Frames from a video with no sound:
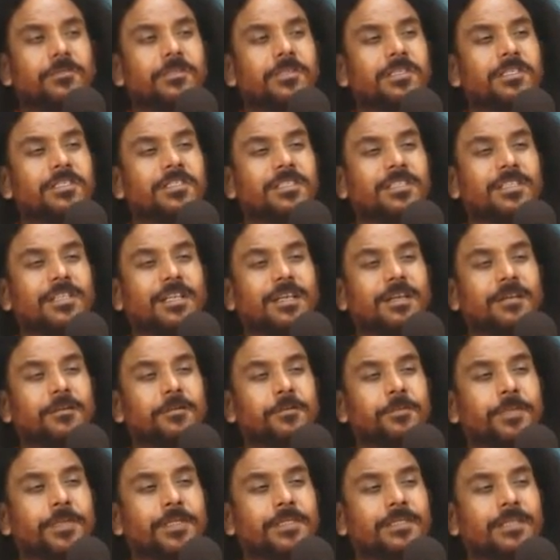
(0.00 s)
Oh, this is the
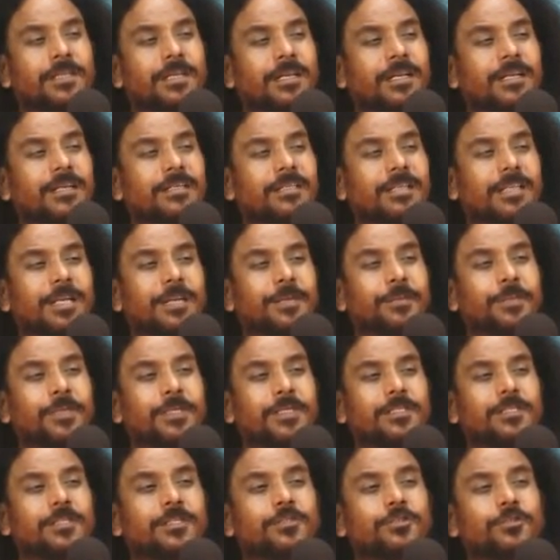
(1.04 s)
left person, let that
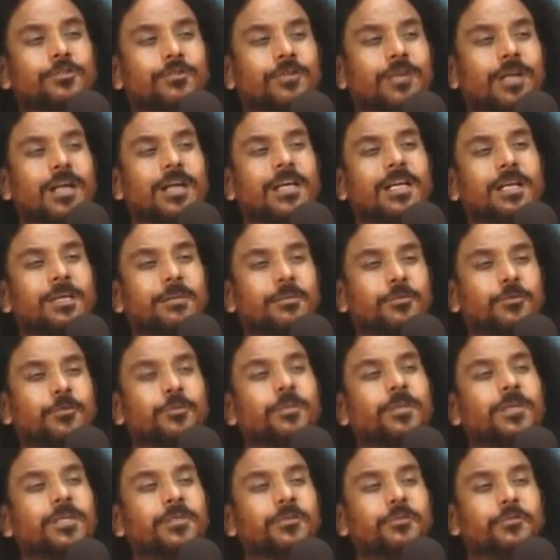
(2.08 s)
person should not have too
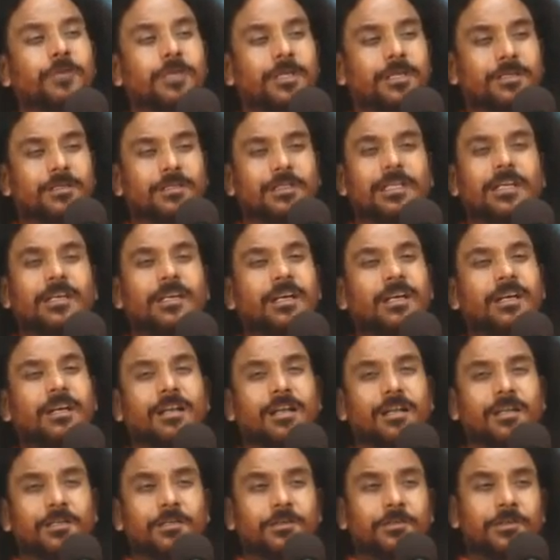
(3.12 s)
much work, they
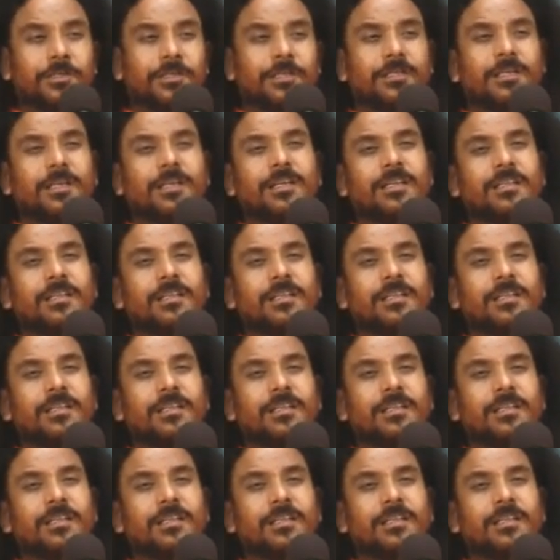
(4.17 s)
cannot do it.